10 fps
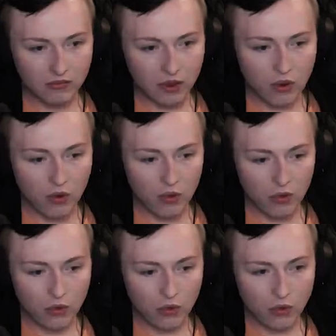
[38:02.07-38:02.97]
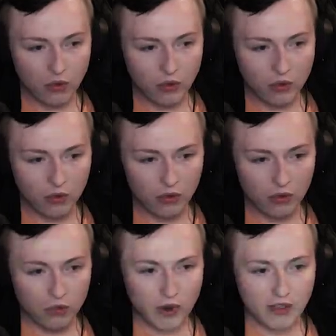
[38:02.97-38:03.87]
Oh.
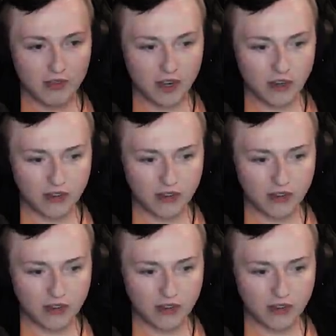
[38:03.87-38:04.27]
Wait, it said I could